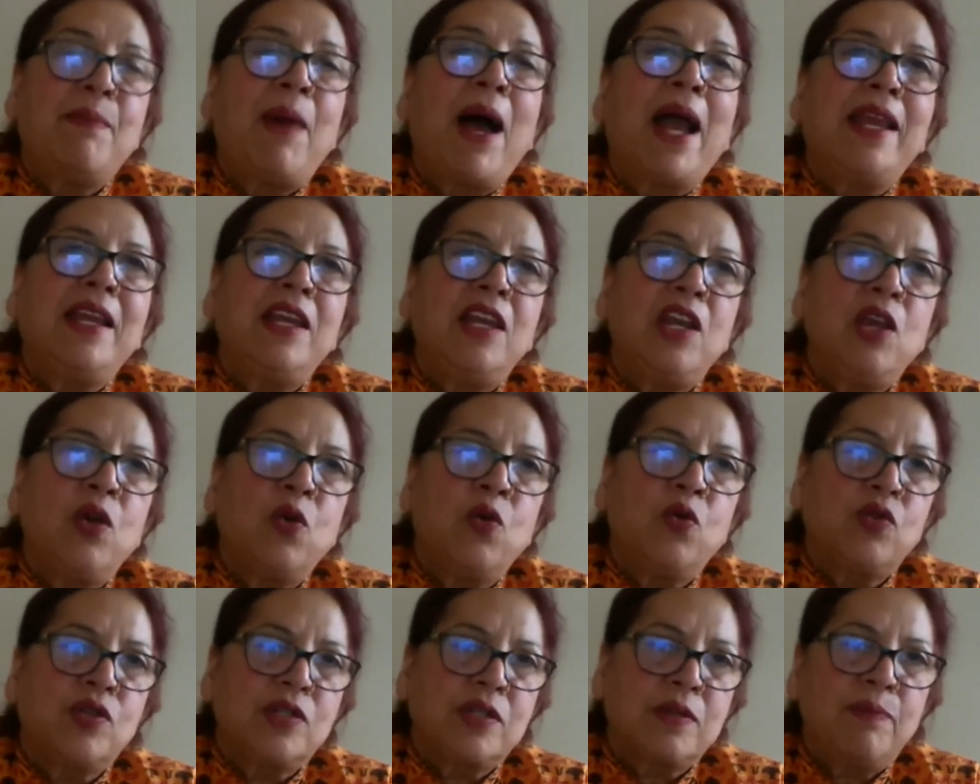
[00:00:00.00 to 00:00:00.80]

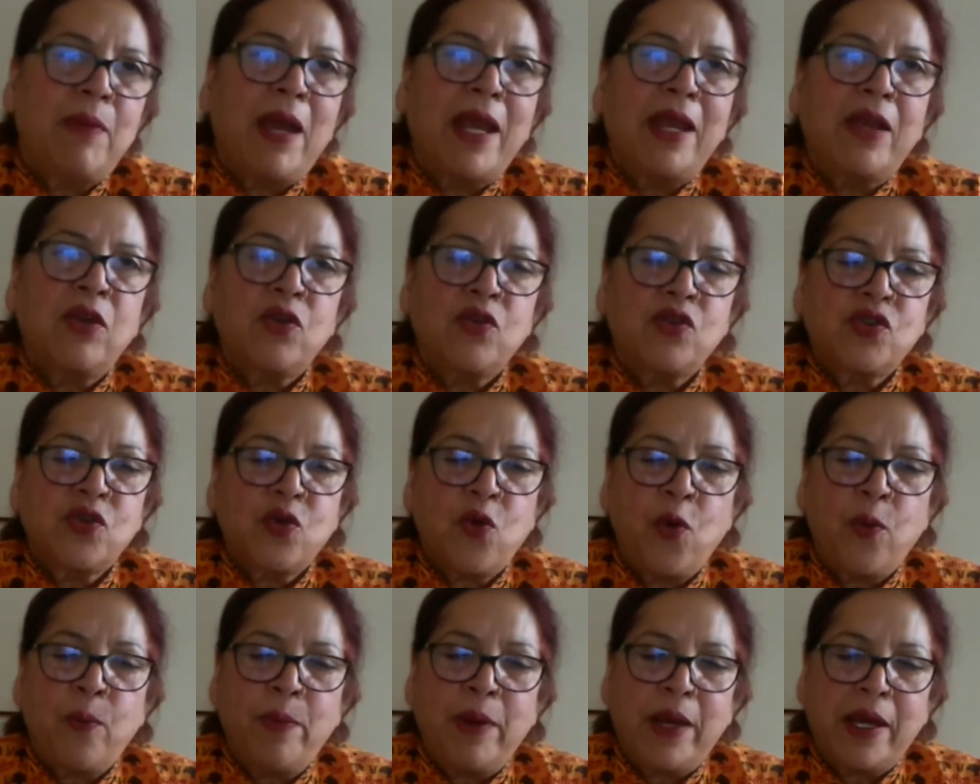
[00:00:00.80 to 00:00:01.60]
Minute,
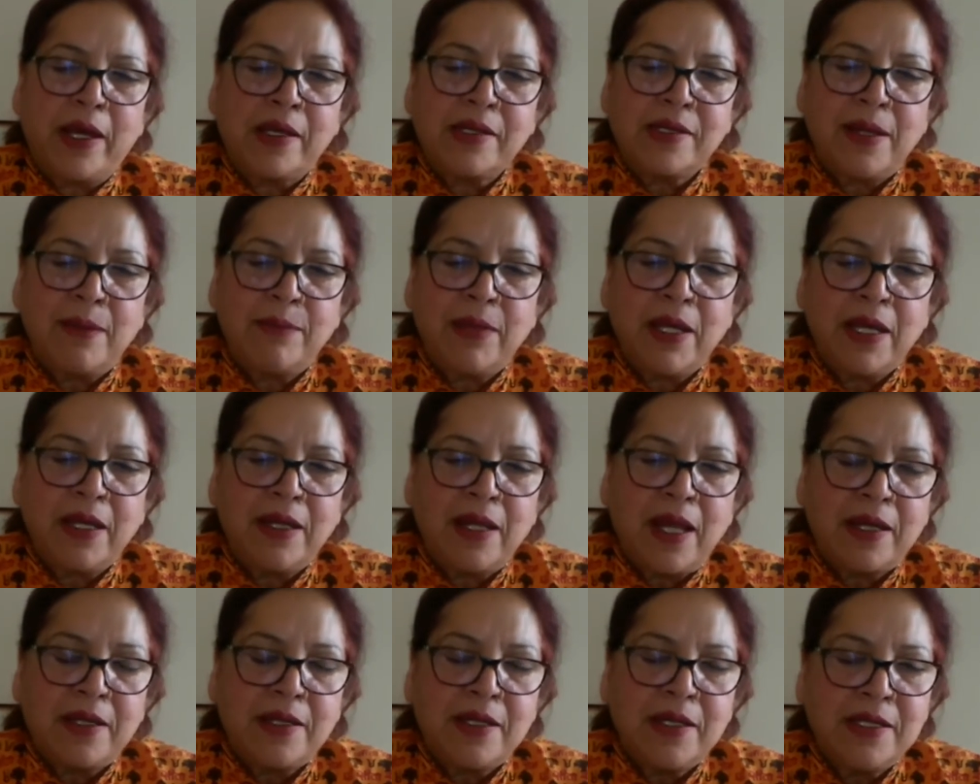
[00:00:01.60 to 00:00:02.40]
microscopic,
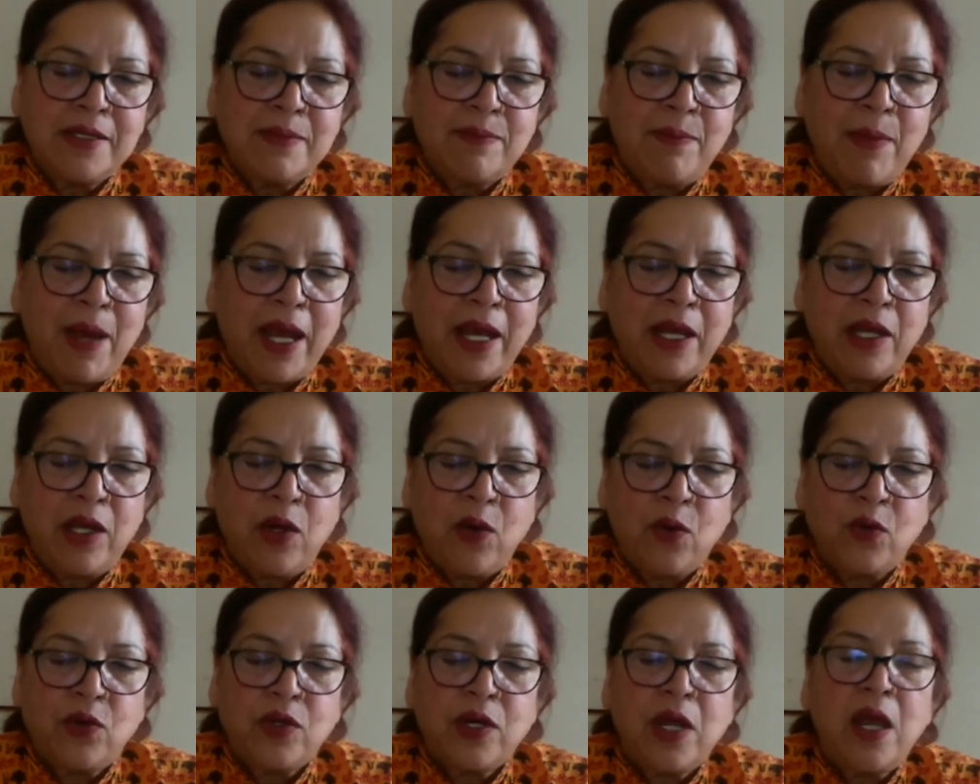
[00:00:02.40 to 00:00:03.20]
something that is
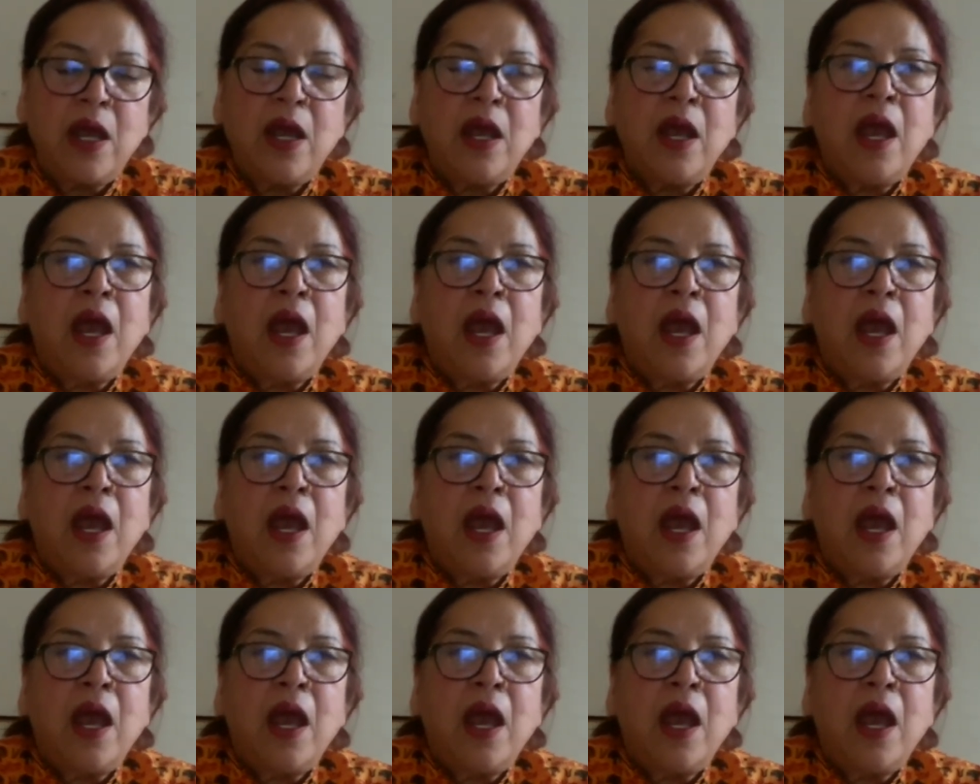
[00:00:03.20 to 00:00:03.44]
minute.